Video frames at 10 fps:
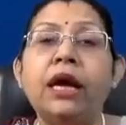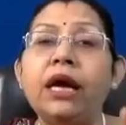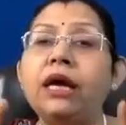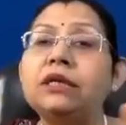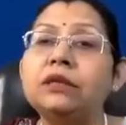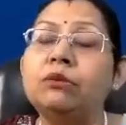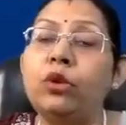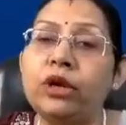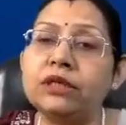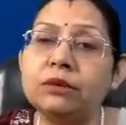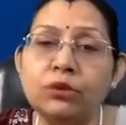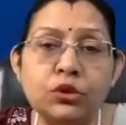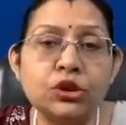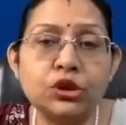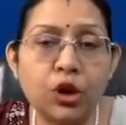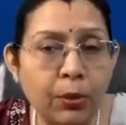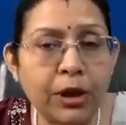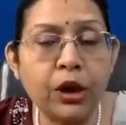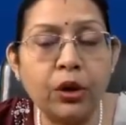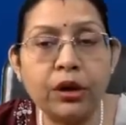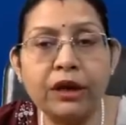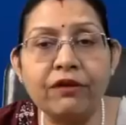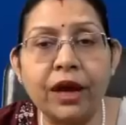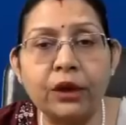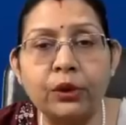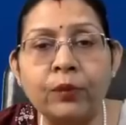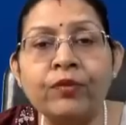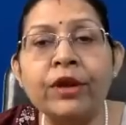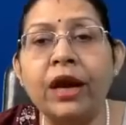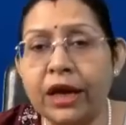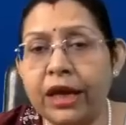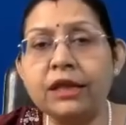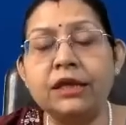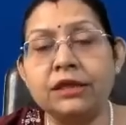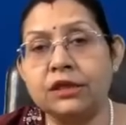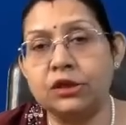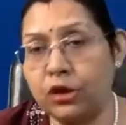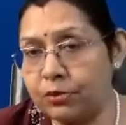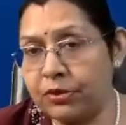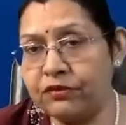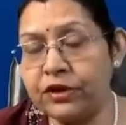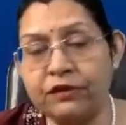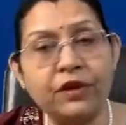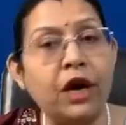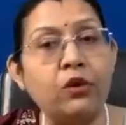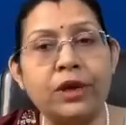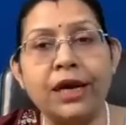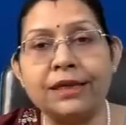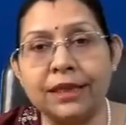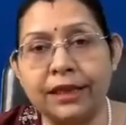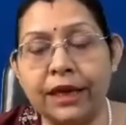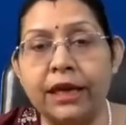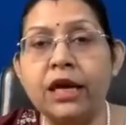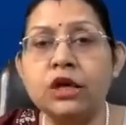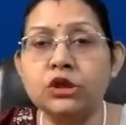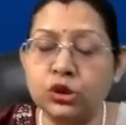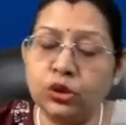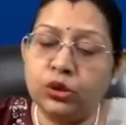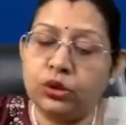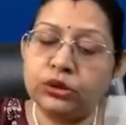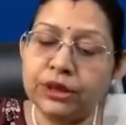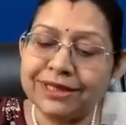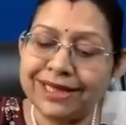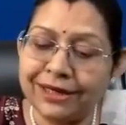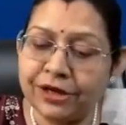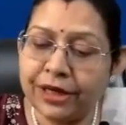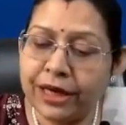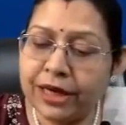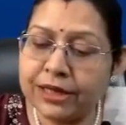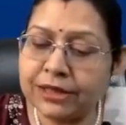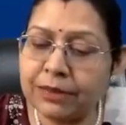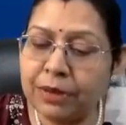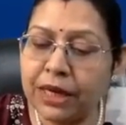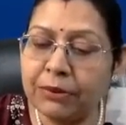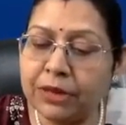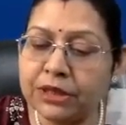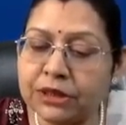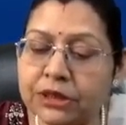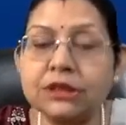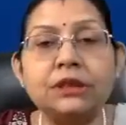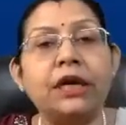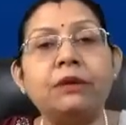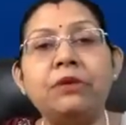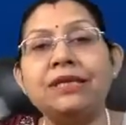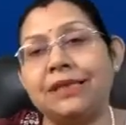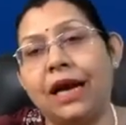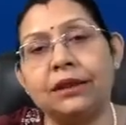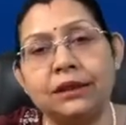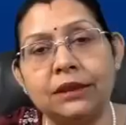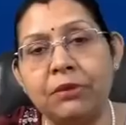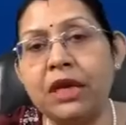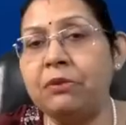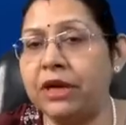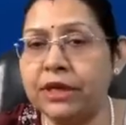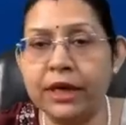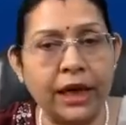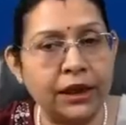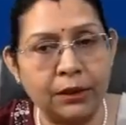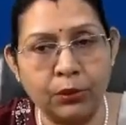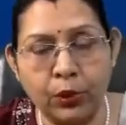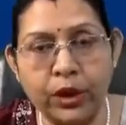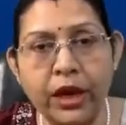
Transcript: And mode is the most commonly occurring value. Again, this is not preferred if the outliers are there. So the central tendency parameters, it means either the mean, median, and the mode.